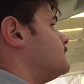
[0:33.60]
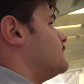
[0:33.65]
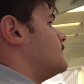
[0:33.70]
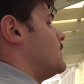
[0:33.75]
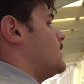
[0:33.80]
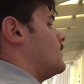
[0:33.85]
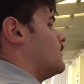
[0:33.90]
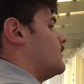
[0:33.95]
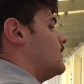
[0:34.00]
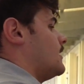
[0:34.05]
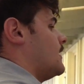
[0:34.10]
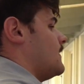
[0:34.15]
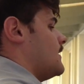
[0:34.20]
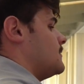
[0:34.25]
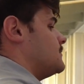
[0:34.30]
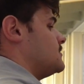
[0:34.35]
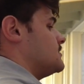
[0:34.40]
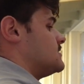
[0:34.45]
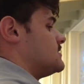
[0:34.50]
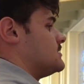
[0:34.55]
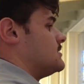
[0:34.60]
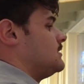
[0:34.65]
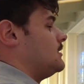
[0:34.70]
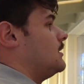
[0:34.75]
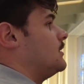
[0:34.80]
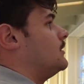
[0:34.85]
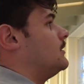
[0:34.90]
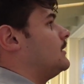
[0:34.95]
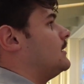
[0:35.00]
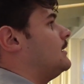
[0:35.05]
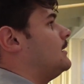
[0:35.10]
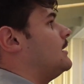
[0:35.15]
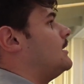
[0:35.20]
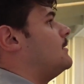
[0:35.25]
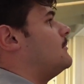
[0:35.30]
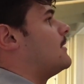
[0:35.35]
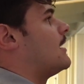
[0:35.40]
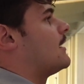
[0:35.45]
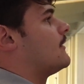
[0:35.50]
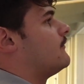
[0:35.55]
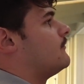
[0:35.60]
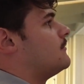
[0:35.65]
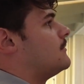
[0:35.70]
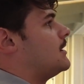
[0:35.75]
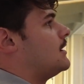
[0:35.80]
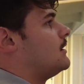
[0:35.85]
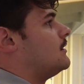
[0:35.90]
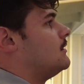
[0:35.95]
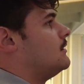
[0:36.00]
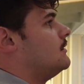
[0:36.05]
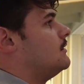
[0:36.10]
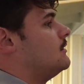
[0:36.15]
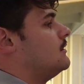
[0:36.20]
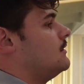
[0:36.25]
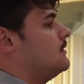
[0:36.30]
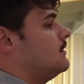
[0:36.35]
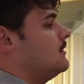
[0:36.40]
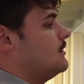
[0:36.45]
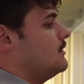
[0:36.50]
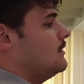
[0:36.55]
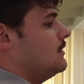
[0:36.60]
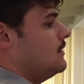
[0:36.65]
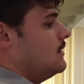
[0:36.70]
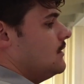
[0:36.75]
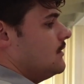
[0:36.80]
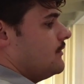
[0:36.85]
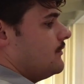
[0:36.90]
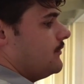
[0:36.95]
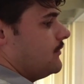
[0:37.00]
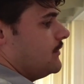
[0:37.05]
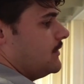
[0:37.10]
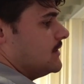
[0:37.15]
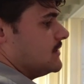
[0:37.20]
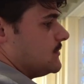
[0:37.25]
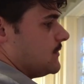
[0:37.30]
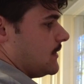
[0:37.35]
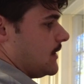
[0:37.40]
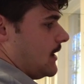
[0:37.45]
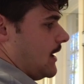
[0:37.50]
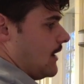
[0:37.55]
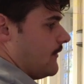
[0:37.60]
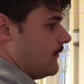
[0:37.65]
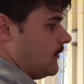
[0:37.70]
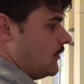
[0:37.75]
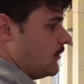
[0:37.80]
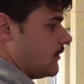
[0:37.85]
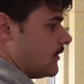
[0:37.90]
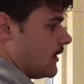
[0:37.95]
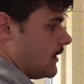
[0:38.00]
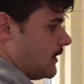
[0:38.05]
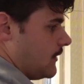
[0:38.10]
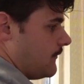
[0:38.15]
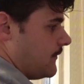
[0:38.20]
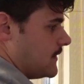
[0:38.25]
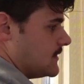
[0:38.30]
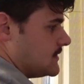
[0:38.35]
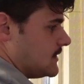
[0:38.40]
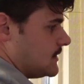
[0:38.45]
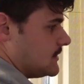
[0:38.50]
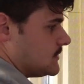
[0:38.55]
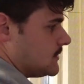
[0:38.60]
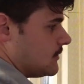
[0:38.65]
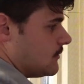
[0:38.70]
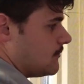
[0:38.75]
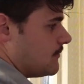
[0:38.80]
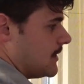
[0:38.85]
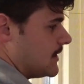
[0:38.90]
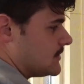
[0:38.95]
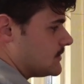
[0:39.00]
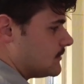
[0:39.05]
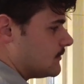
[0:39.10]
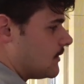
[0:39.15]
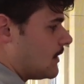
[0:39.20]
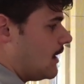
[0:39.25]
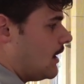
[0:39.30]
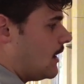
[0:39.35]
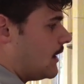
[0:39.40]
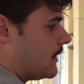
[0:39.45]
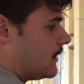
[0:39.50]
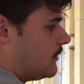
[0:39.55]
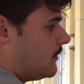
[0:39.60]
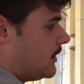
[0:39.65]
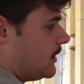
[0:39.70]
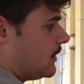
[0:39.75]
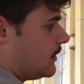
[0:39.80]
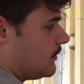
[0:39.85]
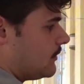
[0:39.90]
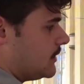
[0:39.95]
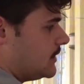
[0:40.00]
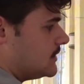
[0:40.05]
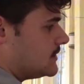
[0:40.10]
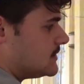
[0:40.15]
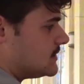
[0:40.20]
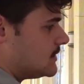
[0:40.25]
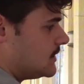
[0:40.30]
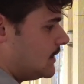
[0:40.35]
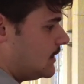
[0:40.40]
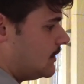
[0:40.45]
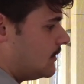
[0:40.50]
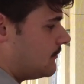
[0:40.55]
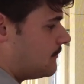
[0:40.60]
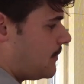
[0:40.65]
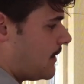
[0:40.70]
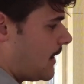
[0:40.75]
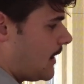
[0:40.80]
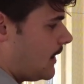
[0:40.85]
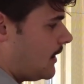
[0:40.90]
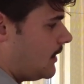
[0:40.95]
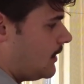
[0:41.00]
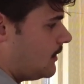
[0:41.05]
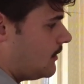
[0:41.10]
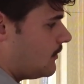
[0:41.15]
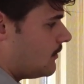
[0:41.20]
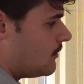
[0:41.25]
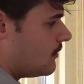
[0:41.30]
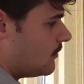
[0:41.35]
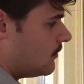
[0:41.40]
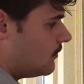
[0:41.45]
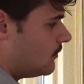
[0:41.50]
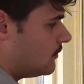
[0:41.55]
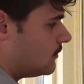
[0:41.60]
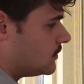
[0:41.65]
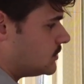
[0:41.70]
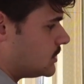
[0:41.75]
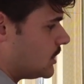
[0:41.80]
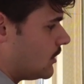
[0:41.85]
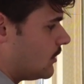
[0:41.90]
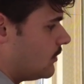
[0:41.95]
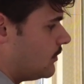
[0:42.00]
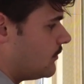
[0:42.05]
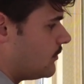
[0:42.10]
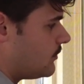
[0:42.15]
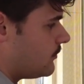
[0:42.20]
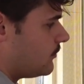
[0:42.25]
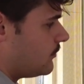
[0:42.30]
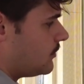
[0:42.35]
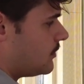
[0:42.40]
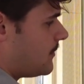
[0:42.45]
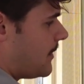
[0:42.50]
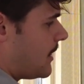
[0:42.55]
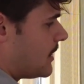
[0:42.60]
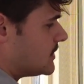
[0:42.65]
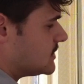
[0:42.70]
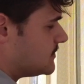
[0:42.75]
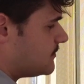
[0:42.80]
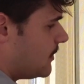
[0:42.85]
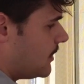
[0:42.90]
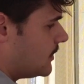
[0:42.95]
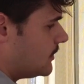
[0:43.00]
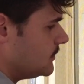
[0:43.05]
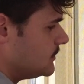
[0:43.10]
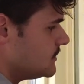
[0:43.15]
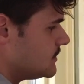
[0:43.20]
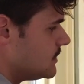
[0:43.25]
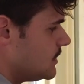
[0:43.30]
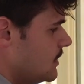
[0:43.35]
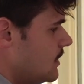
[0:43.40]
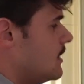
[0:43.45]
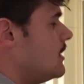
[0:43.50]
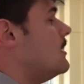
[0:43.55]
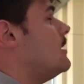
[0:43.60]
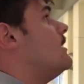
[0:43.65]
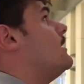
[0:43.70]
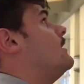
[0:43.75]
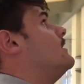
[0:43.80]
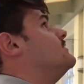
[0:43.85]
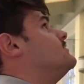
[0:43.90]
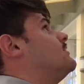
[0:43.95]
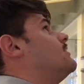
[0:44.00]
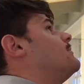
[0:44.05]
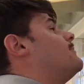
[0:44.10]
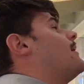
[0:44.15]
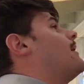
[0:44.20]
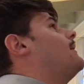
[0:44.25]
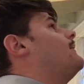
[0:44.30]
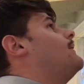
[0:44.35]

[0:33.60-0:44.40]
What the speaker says: And I'm going to get them to slowly lean back for me. Through this, we can have a look at if there's any sort of muscle guarding or increase in pain or tone through the paraspinals. Is there any pain